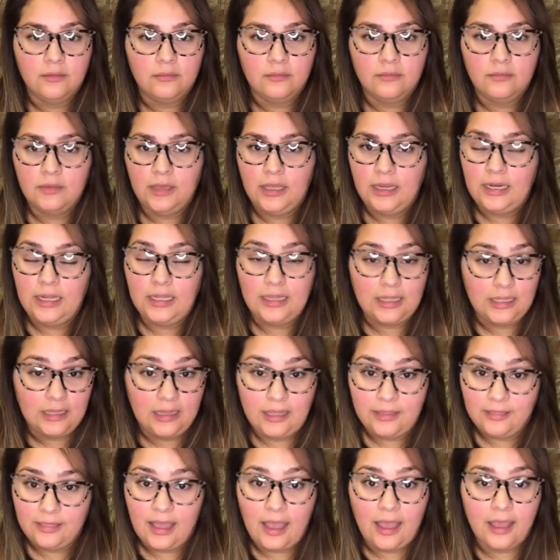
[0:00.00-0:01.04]
anything
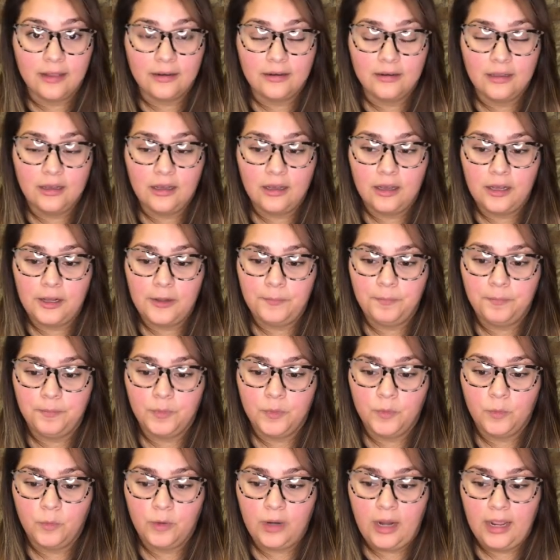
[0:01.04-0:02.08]
like that.
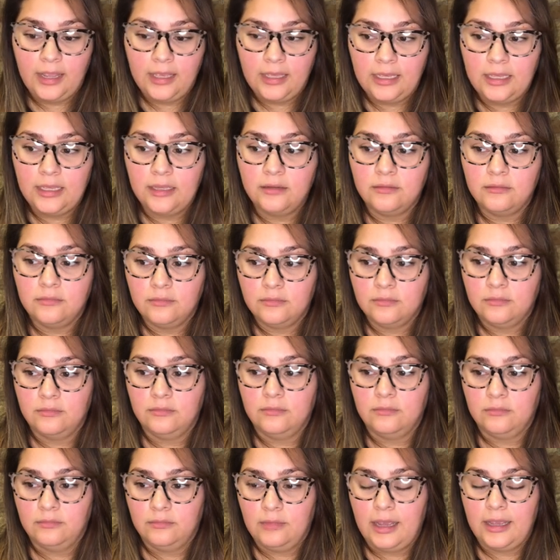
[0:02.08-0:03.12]
When I eat,
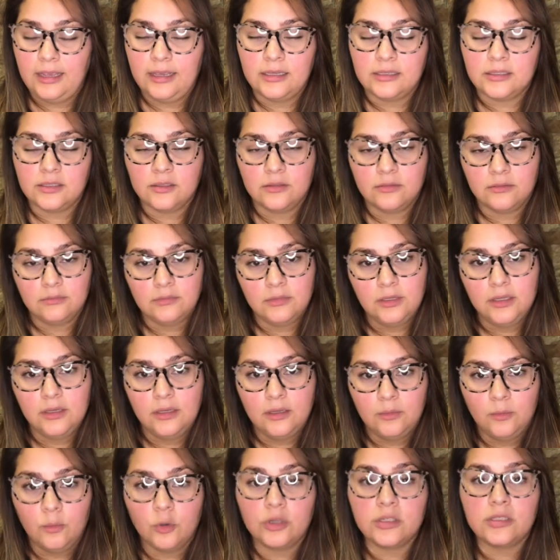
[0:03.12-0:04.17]
I guess,
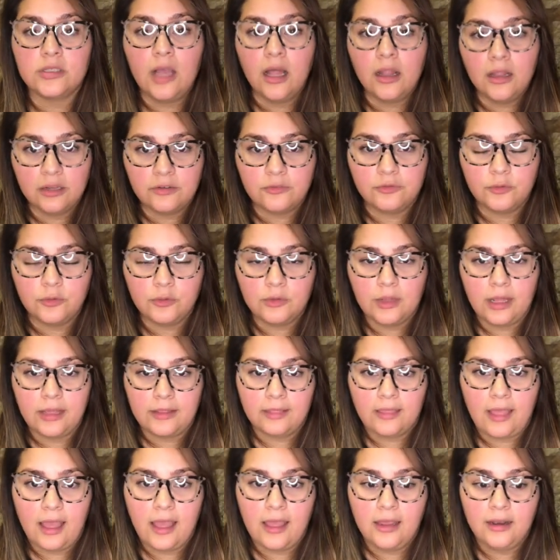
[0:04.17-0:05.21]
more solid food
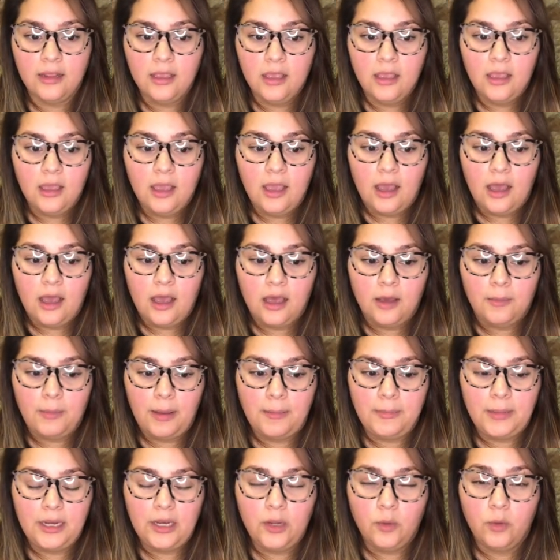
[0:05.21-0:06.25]
like that,
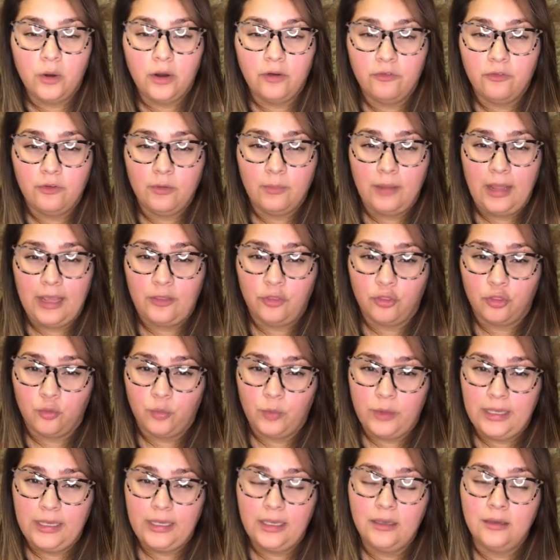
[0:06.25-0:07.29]
I'm anywhere from like
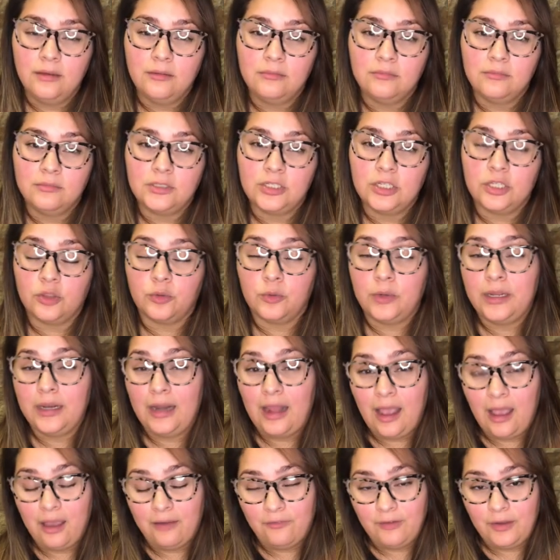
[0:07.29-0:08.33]
3 to
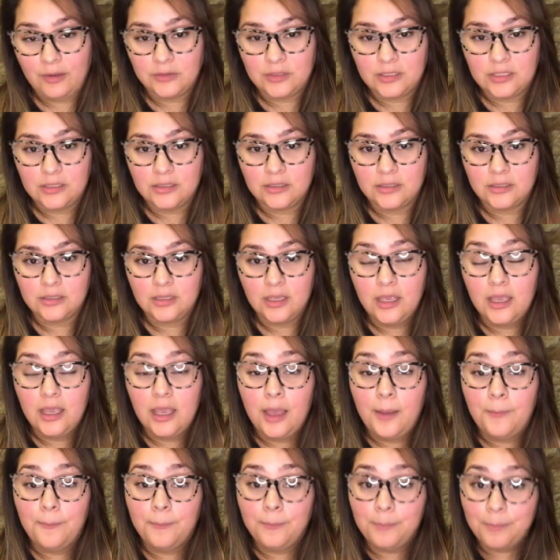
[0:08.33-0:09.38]
3.5 ounces.
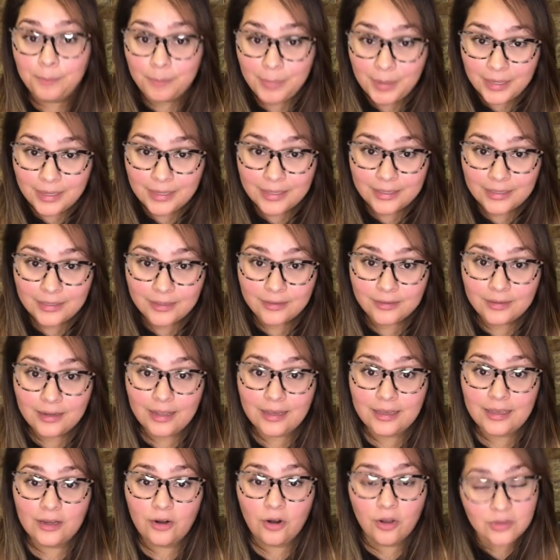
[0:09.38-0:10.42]
But I
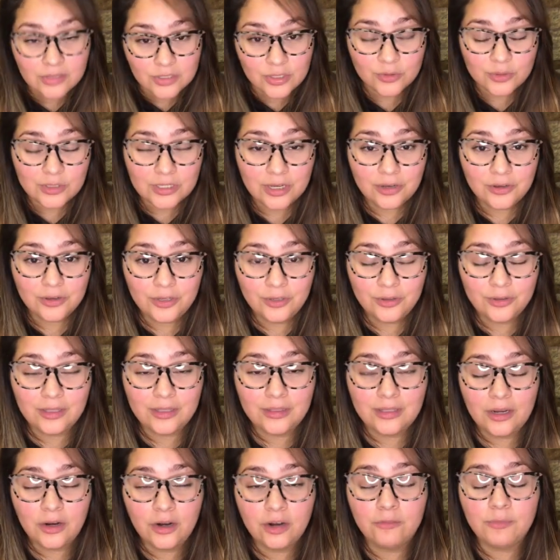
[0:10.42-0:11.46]
can also tell you that
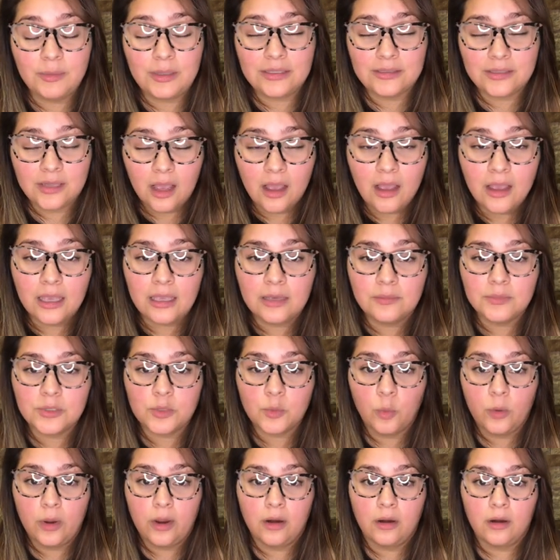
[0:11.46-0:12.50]
there have been times
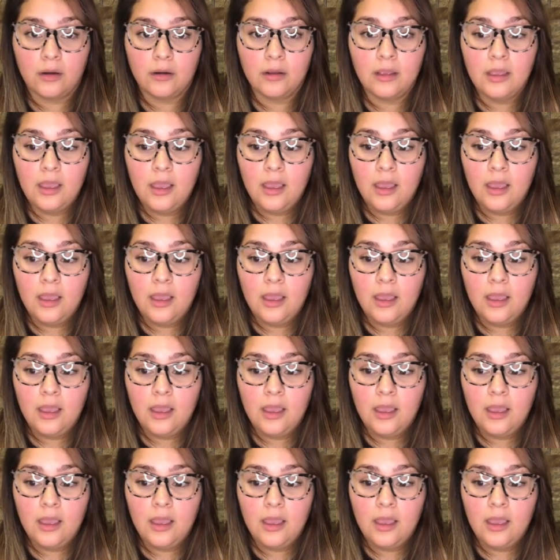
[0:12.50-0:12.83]
where,